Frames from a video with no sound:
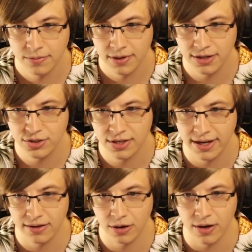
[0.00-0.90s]
I just like...
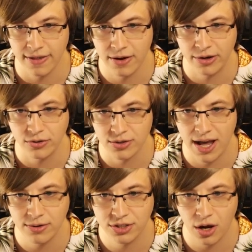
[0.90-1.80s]
Okay, there we go. So
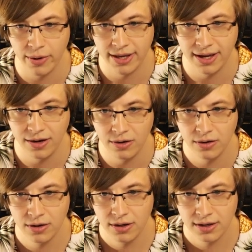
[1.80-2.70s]
now it's going in
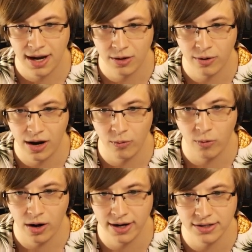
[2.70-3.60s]
kind of where I
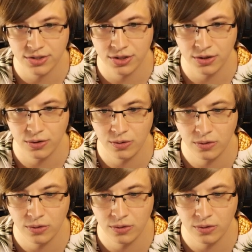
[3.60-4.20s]
want it to.